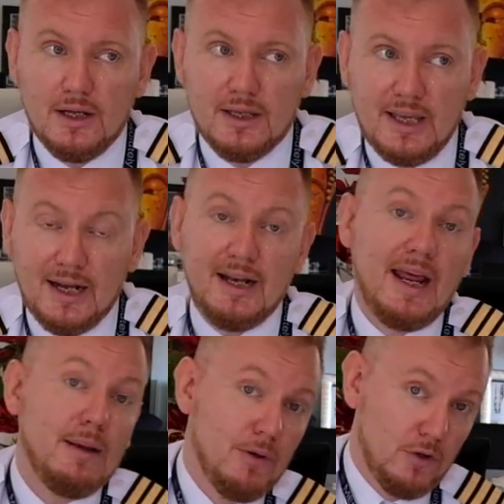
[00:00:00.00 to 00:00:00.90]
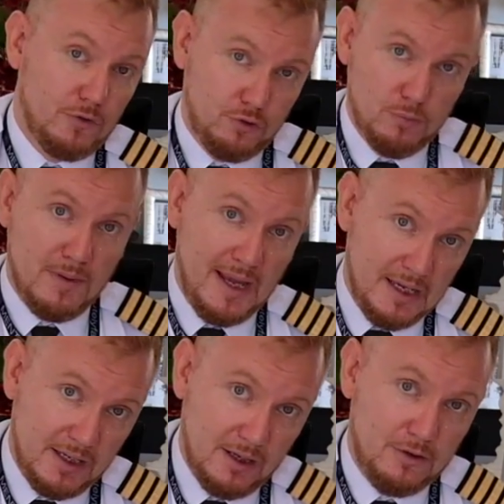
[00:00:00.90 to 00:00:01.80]
can enable us to
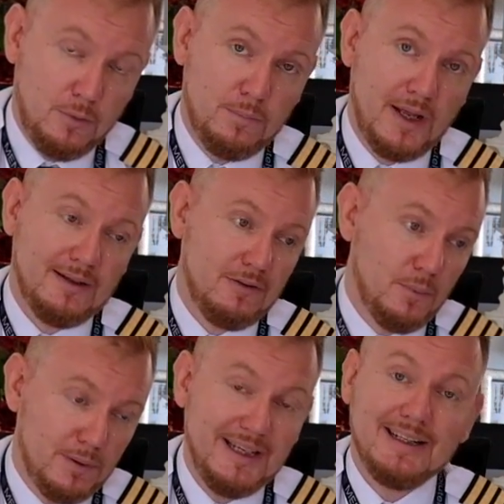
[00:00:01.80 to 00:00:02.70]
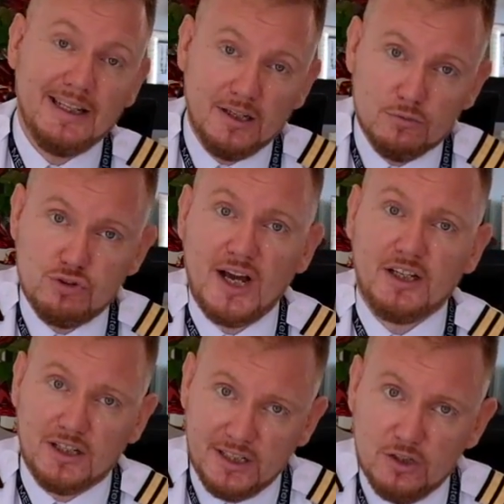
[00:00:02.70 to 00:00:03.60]
make complete, completely,
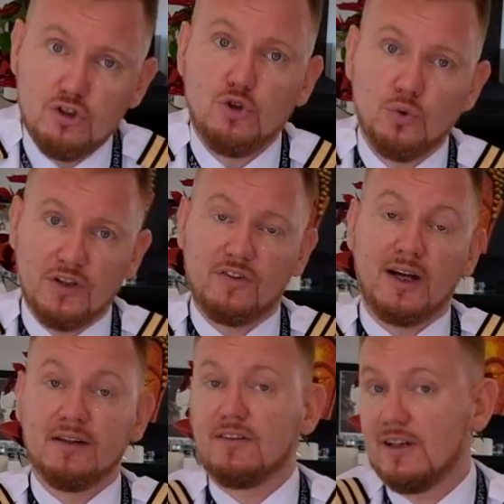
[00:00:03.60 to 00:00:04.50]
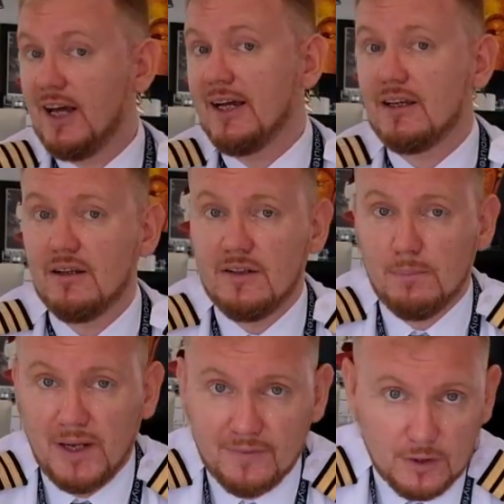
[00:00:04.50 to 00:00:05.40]
radically new designs like the
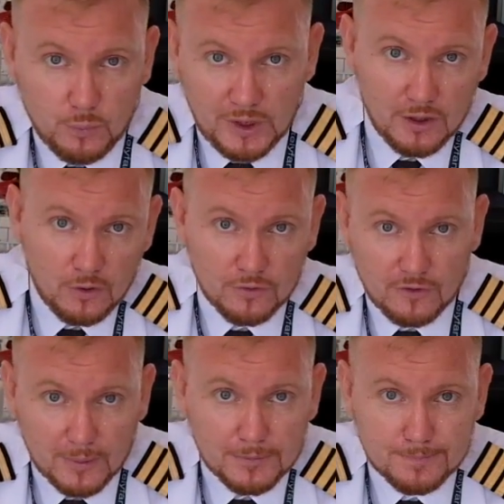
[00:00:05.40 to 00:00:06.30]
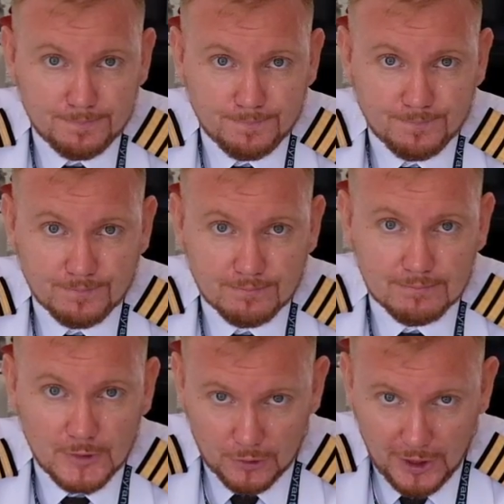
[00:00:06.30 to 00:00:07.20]
blended wing concept.
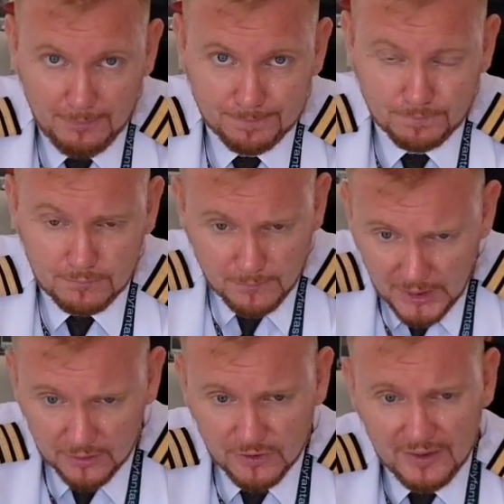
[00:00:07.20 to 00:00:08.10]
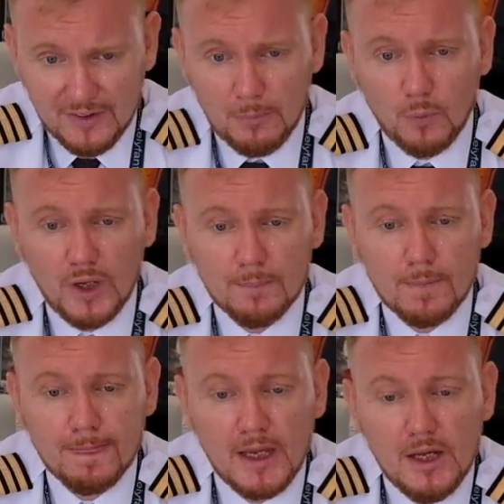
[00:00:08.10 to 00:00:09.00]
Okay, so that's number one.
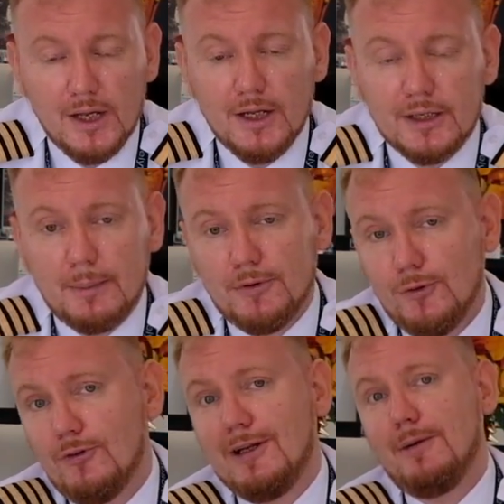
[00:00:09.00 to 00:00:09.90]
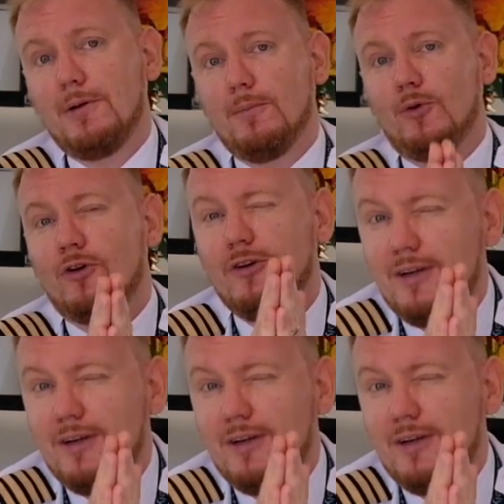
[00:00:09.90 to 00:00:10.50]
Number two is a little bit more